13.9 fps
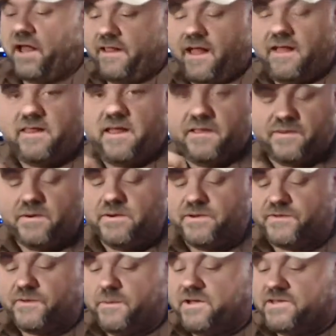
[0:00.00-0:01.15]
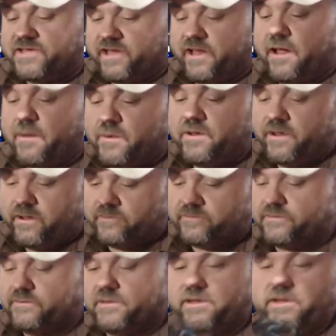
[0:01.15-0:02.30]
I like throwing it so much that I will.
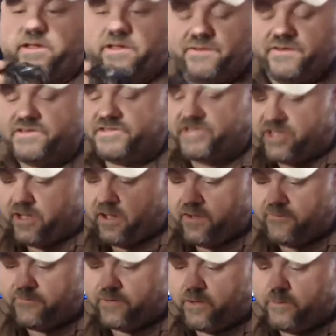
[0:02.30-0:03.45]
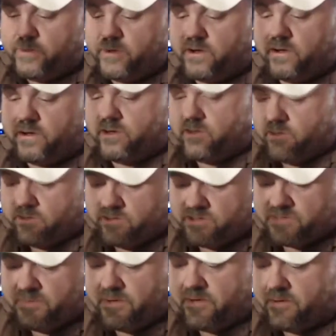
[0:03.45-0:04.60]
I'll cut this jig off and I'll put on
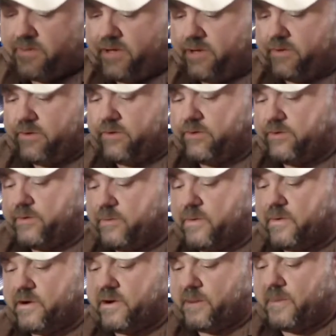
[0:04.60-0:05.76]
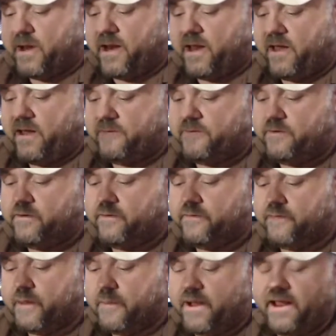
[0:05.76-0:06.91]
a spinner bait, or in the morning I might have
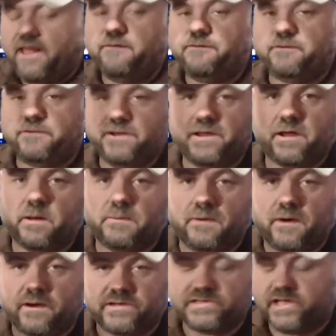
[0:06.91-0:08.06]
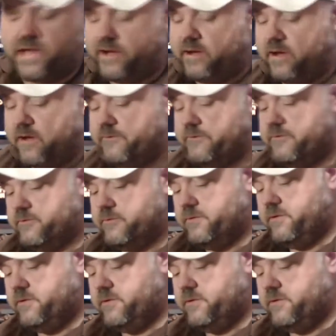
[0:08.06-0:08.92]
3 topwaters tied off.